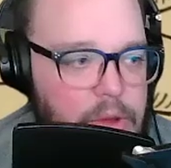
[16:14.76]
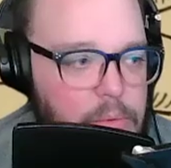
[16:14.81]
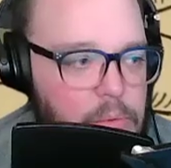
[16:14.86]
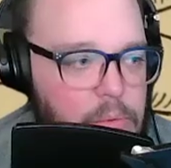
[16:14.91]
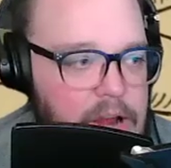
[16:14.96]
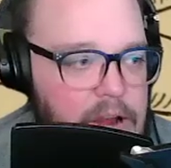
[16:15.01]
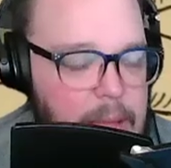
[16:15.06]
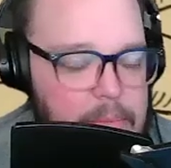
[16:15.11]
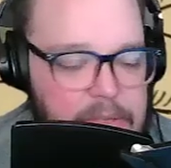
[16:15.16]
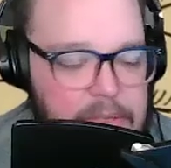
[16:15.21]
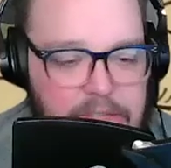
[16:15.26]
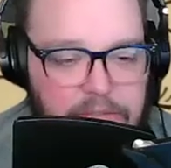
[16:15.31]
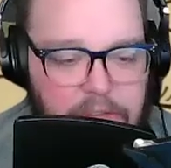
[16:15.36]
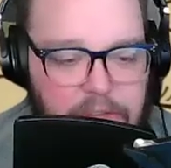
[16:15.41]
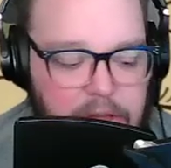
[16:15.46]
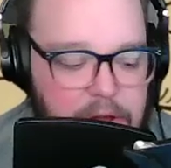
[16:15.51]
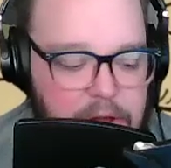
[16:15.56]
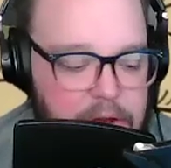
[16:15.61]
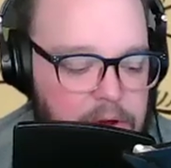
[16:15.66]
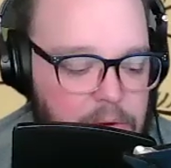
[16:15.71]
look, what happens if
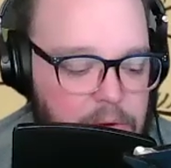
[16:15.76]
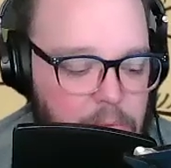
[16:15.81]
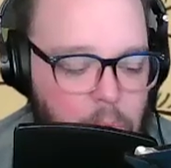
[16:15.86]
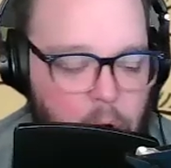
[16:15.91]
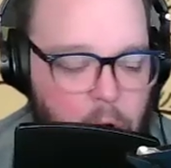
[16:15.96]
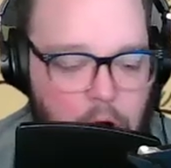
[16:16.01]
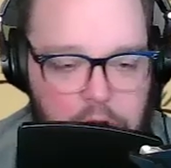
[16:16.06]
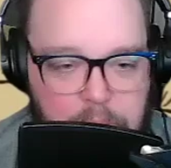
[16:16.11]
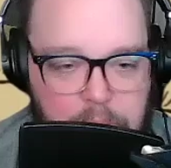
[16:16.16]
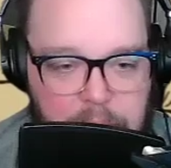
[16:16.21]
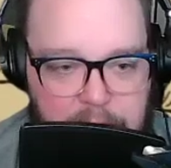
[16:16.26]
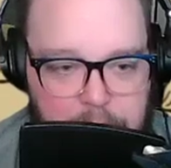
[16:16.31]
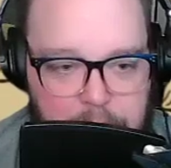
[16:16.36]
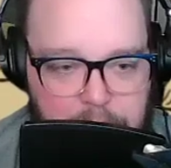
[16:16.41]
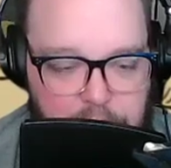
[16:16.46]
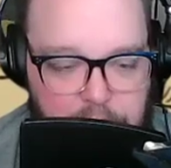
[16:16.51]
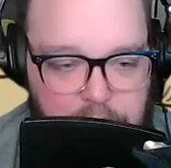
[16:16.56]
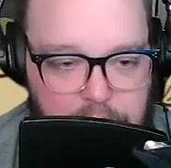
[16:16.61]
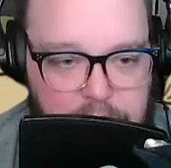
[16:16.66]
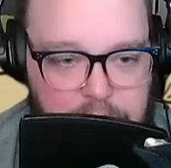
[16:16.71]
like a water
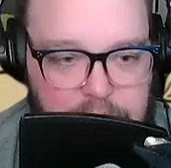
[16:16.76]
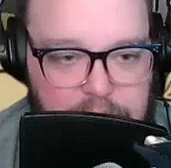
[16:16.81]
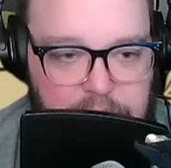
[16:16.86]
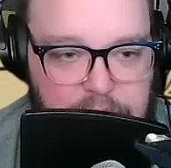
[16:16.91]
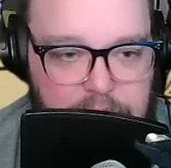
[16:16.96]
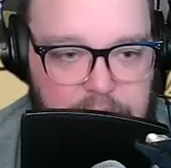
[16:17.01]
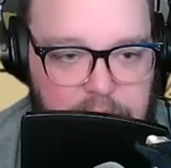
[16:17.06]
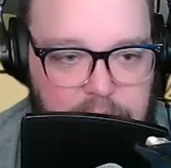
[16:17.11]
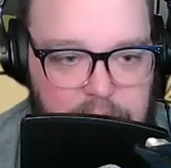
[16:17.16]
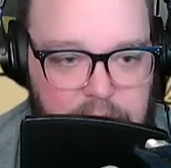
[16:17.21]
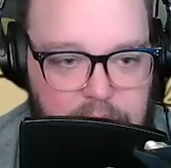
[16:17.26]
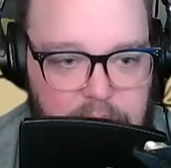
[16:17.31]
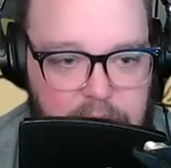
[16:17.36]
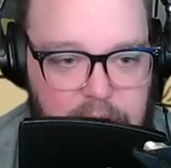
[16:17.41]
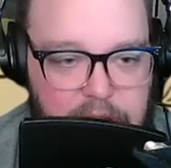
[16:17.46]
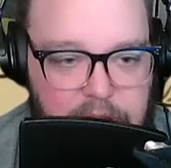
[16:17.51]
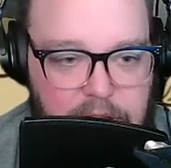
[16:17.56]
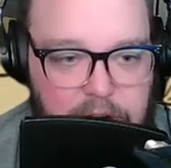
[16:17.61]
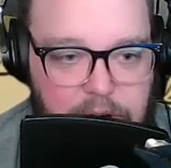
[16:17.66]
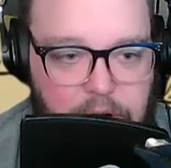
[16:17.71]
main bursts?
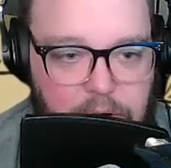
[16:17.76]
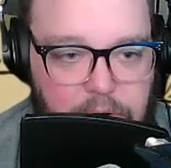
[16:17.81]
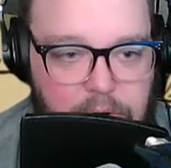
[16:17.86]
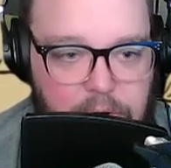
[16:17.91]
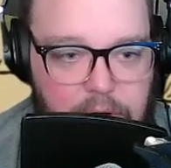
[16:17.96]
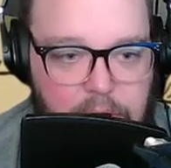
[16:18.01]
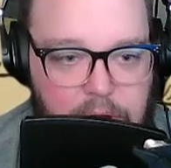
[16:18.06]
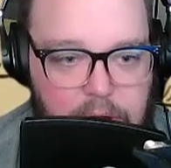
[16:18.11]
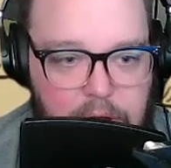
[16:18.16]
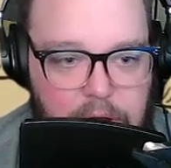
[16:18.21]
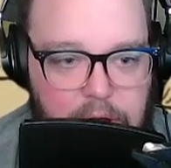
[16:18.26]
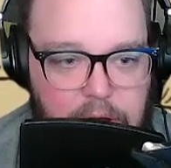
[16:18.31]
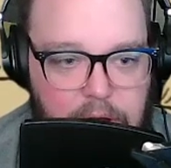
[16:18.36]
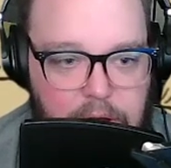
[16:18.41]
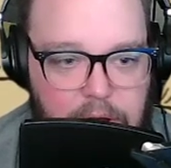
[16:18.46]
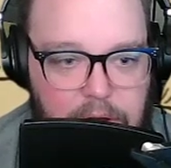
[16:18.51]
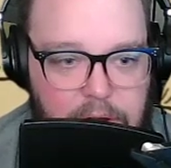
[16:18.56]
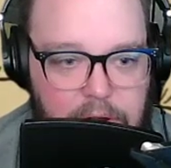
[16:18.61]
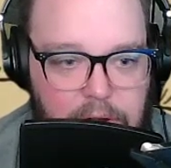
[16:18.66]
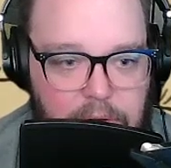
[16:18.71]
You know?
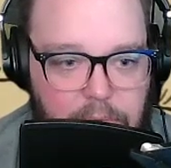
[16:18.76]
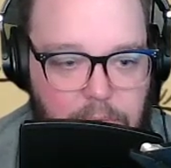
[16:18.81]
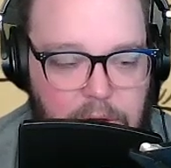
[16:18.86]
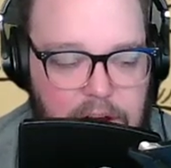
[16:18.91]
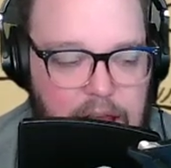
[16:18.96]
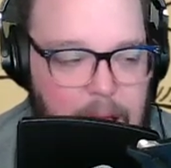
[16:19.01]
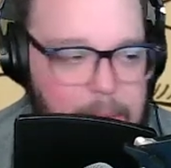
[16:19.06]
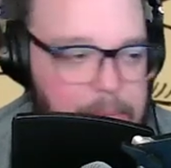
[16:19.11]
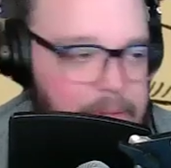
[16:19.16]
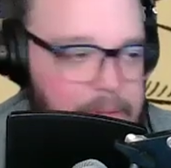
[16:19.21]
What